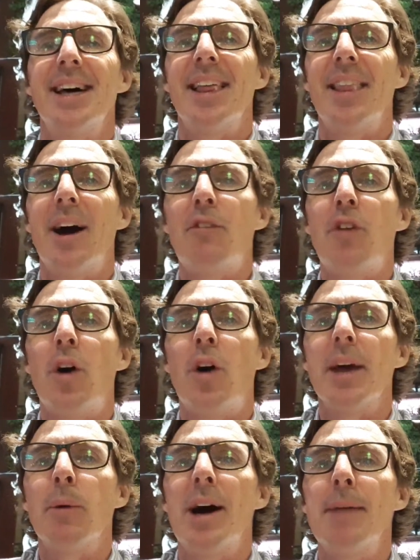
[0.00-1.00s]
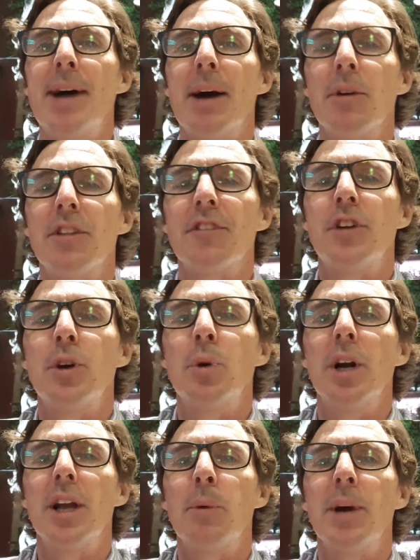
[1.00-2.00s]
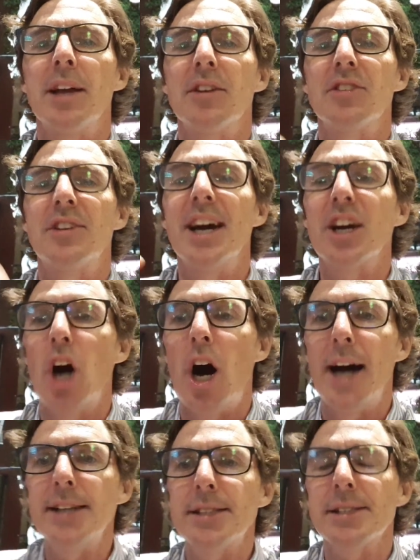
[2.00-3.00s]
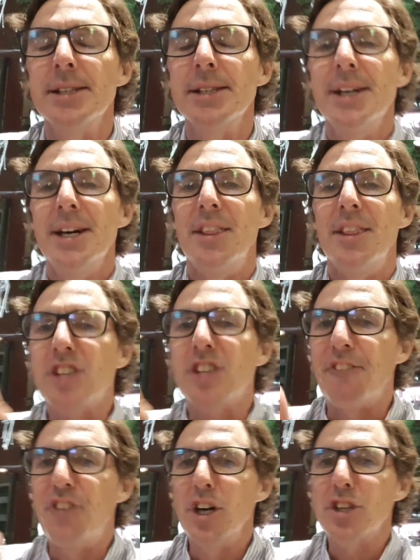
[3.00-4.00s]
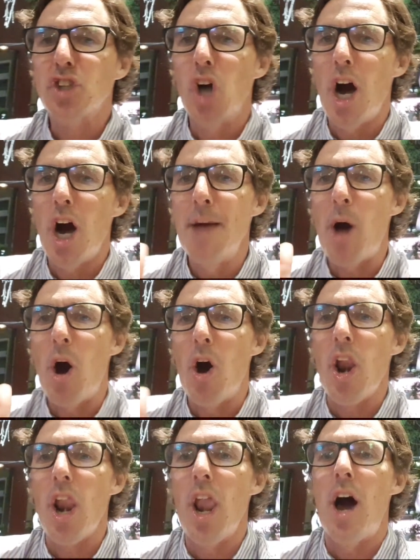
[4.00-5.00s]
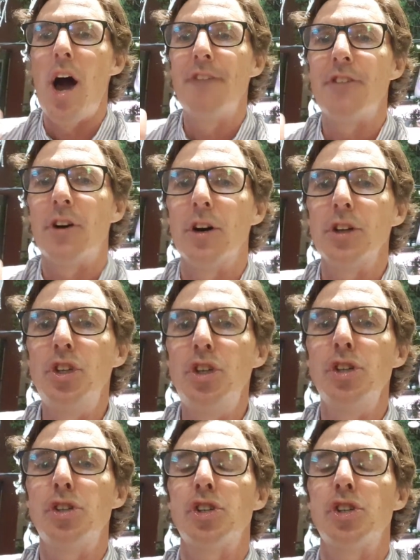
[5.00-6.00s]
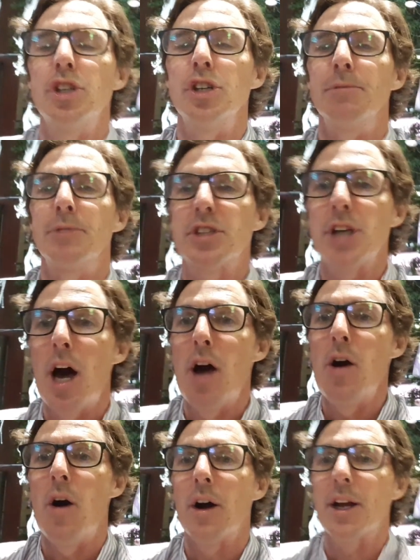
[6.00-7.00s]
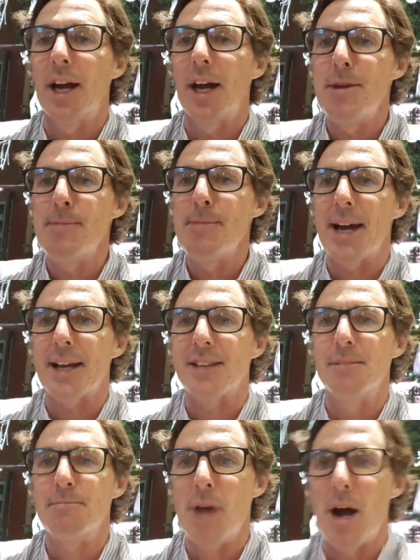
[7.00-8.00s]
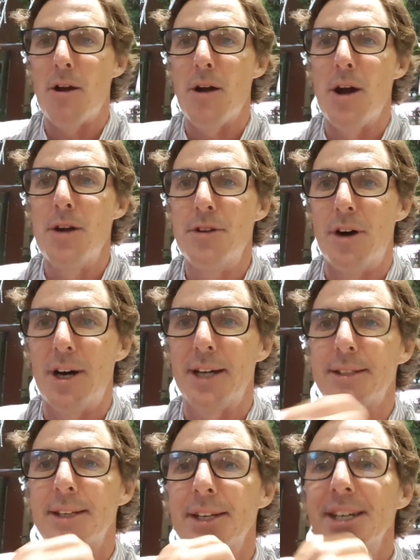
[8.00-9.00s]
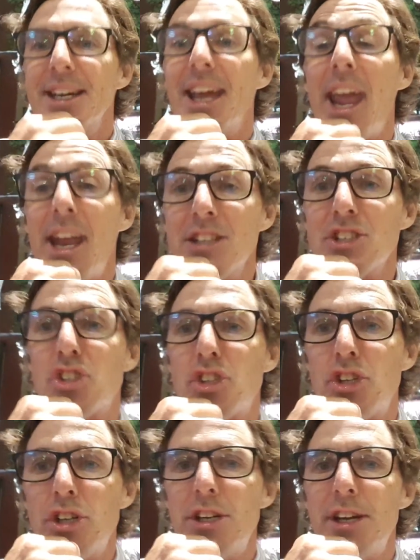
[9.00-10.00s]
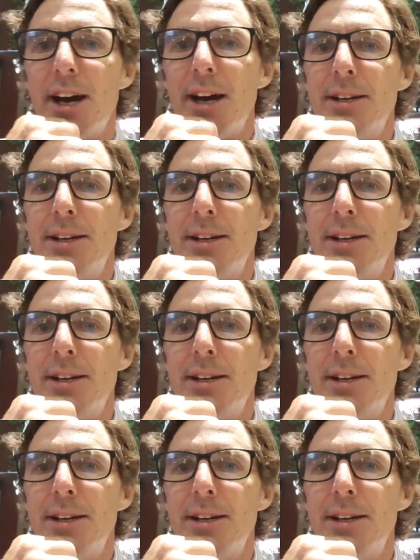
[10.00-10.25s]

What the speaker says: they'll fight their way back with a few early wickets. Now guys, this is the first time on live on YouTube, so I'm going to be back tomorrow night in the studio,